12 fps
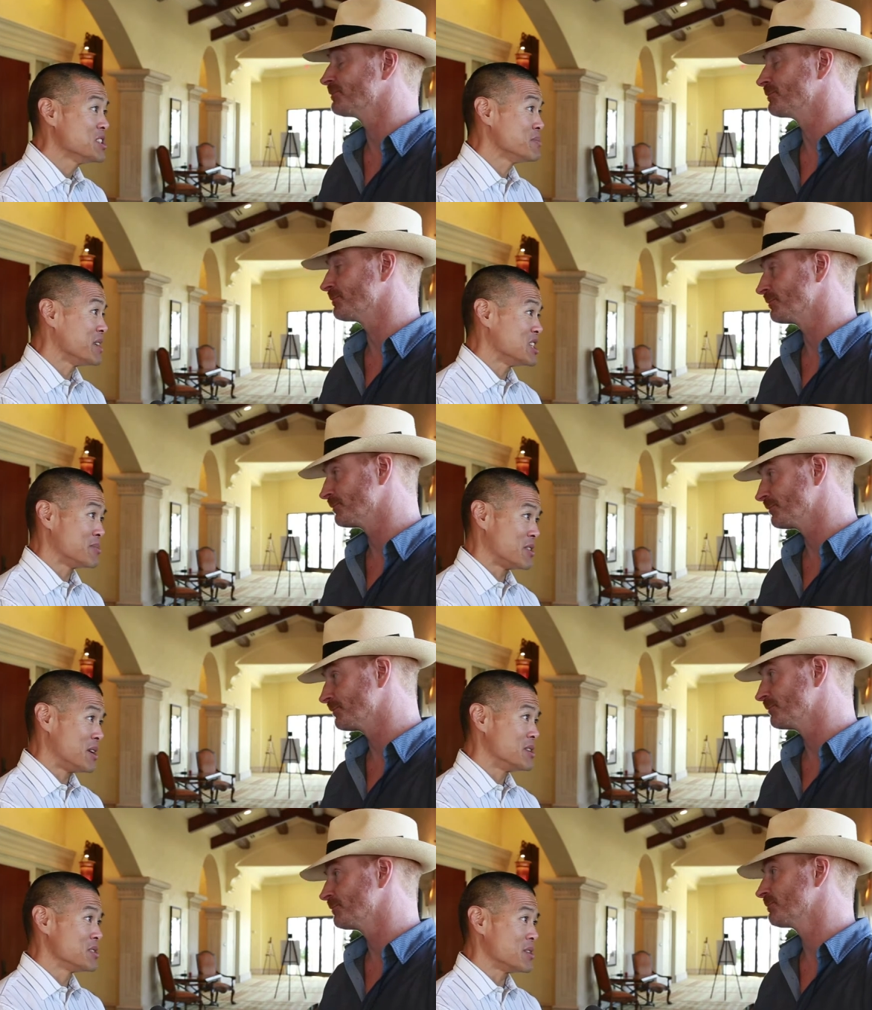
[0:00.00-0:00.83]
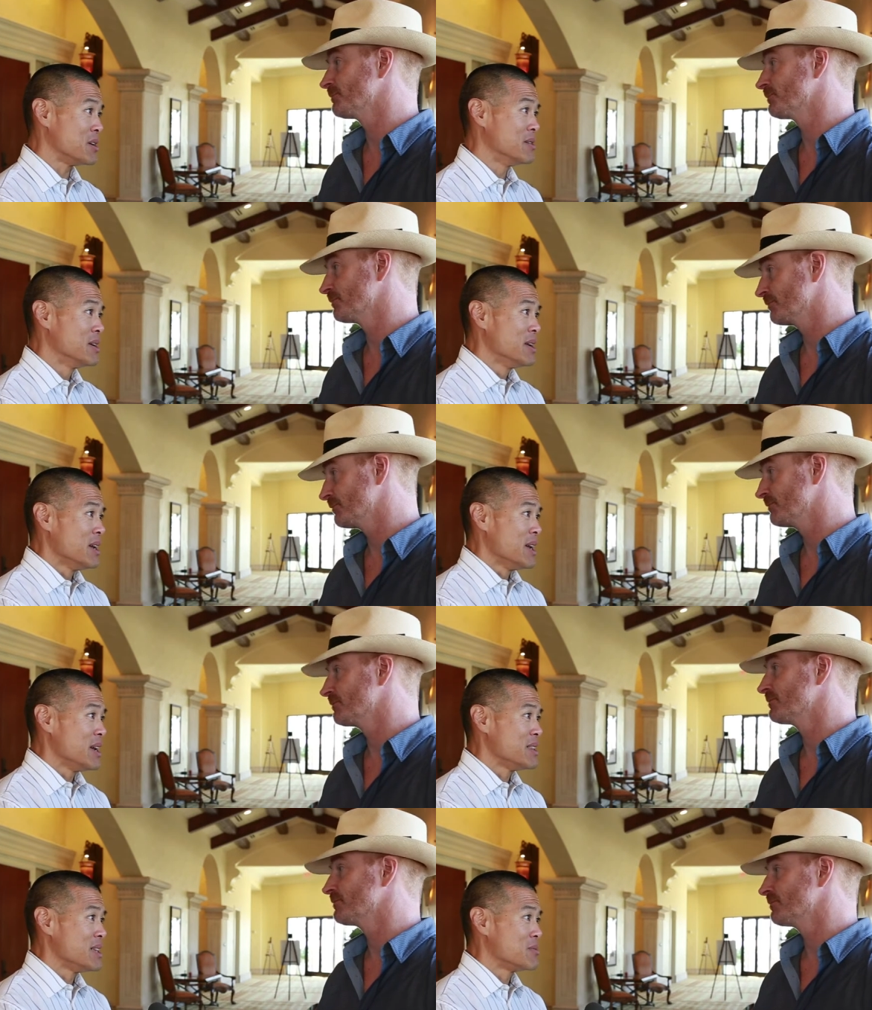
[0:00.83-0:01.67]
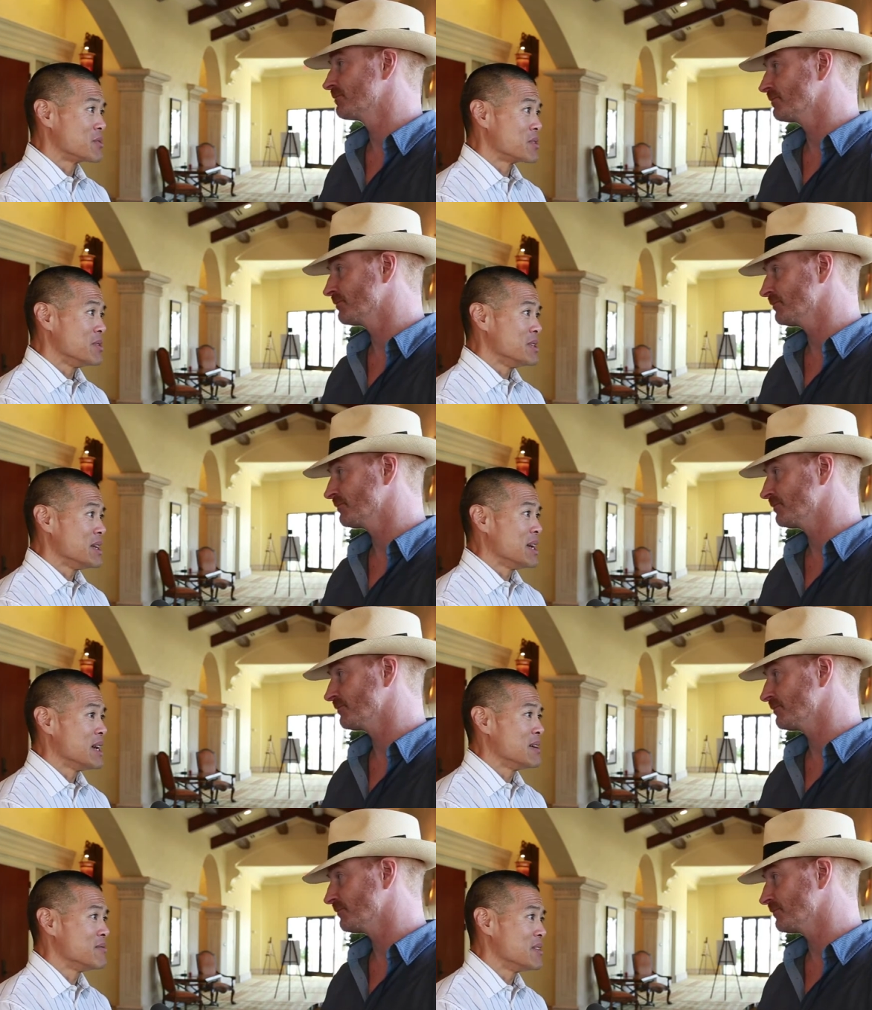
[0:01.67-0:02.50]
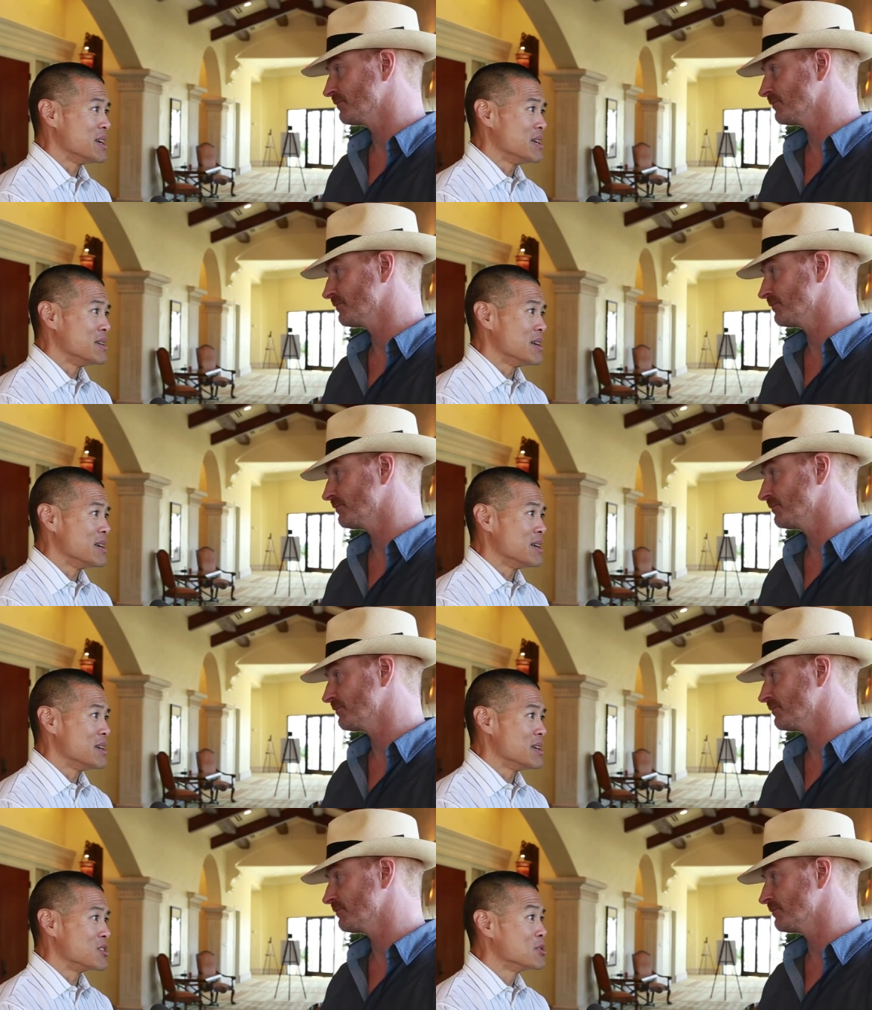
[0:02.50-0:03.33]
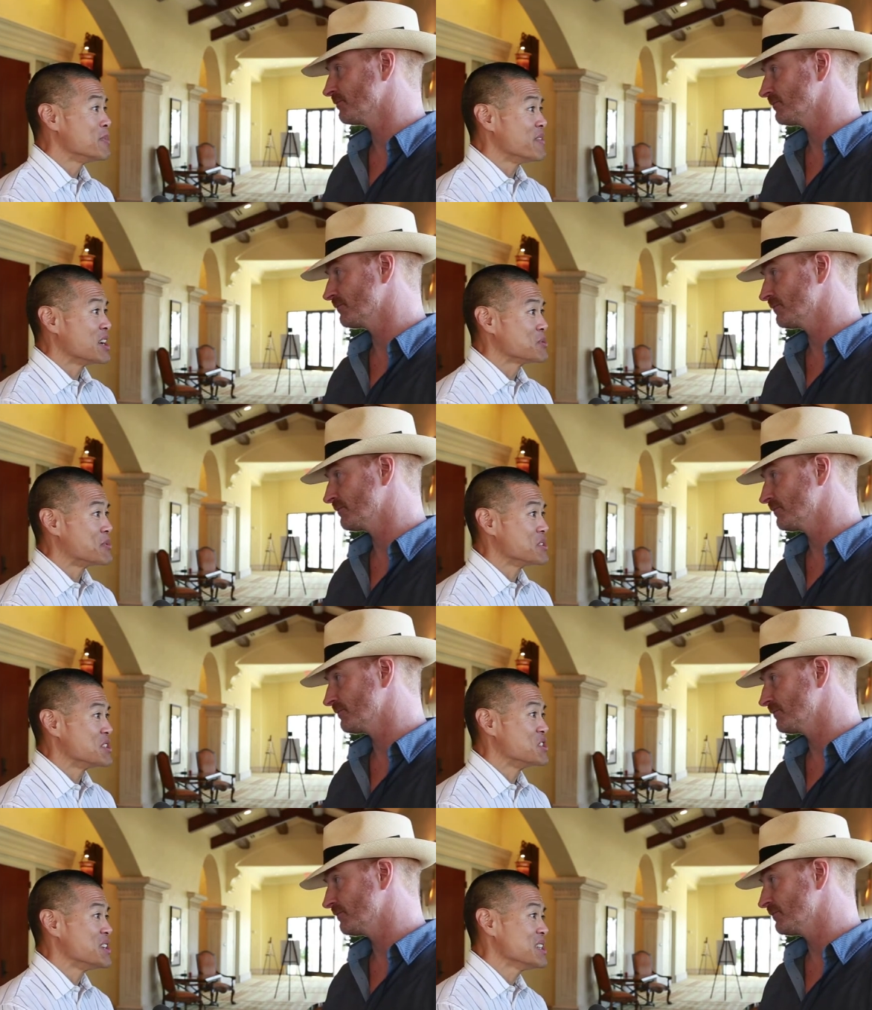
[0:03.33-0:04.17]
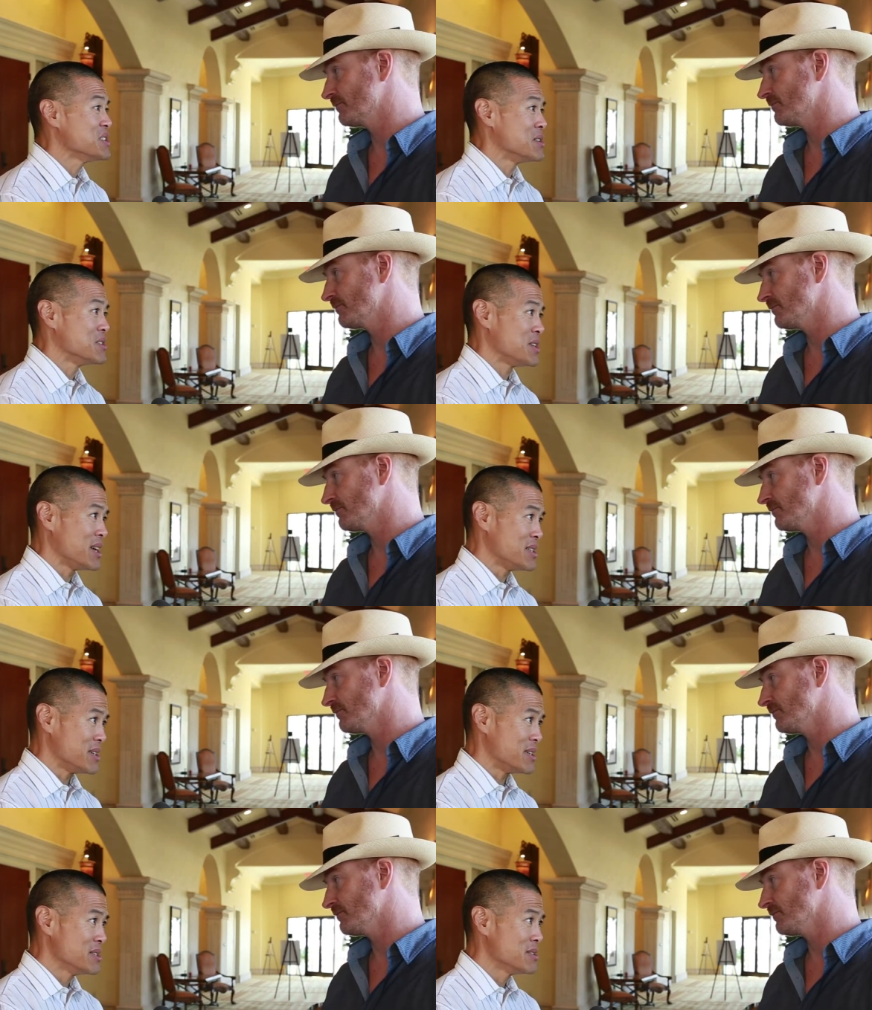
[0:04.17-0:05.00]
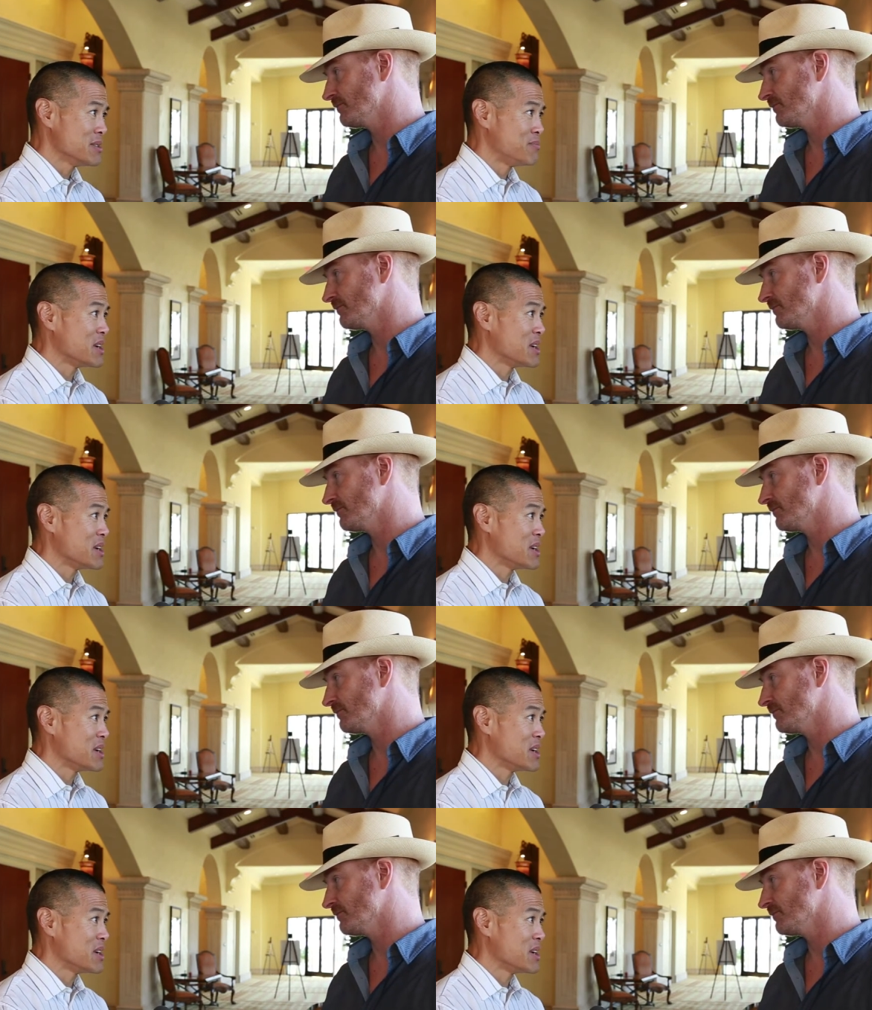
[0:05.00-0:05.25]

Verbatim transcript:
Speaker 1: waste management also. And then we're going to have uh, a group of experts assess those ideas,